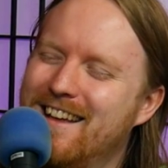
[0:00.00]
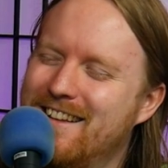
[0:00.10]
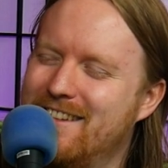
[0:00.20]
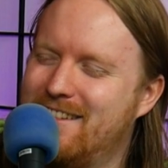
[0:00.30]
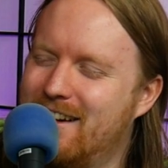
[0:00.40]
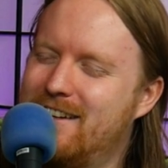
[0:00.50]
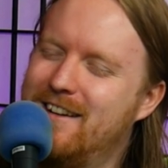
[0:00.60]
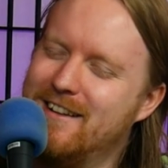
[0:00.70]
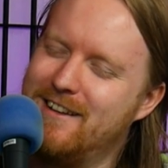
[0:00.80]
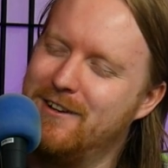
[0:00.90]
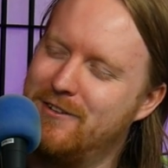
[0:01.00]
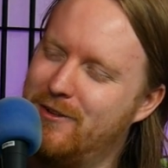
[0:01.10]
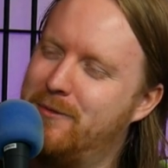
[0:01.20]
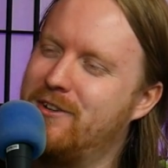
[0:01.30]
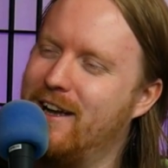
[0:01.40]
He's a YouTube
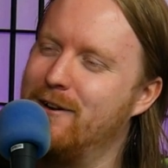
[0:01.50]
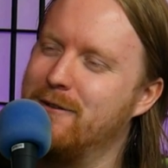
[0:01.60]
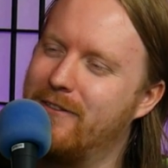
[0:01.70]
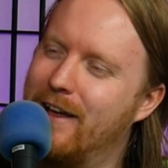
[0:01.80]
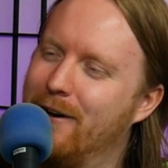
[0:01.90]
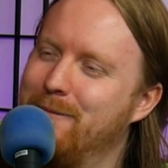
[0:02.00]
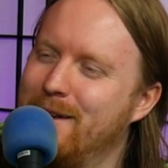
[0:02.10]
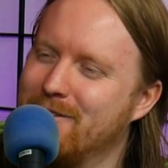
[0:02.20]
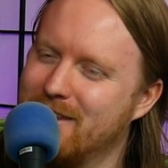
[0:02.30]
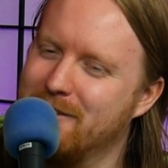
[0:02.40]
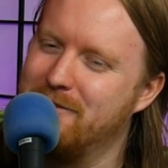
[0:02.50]
uh, channel without me. What the